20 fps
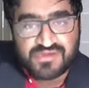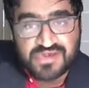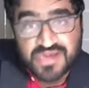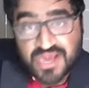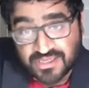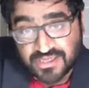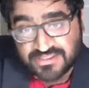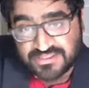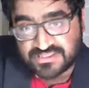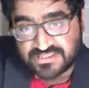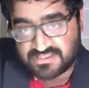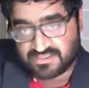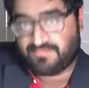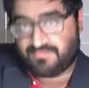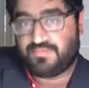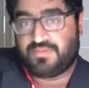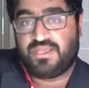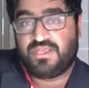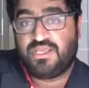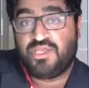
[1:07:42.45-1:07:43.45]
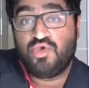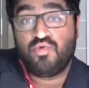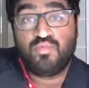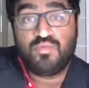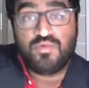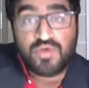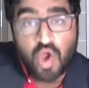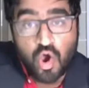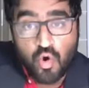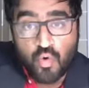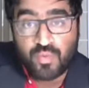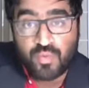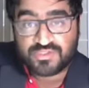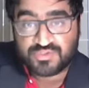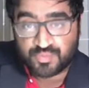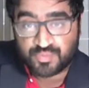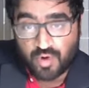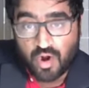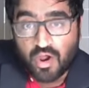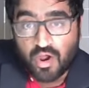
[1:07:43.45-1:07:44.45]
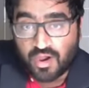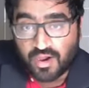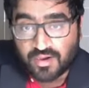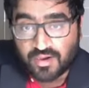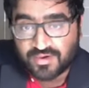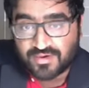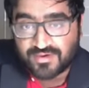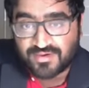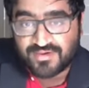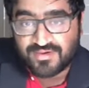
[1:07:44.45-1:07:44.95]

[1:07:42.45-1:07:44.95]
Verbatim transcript: done something you know was wrong,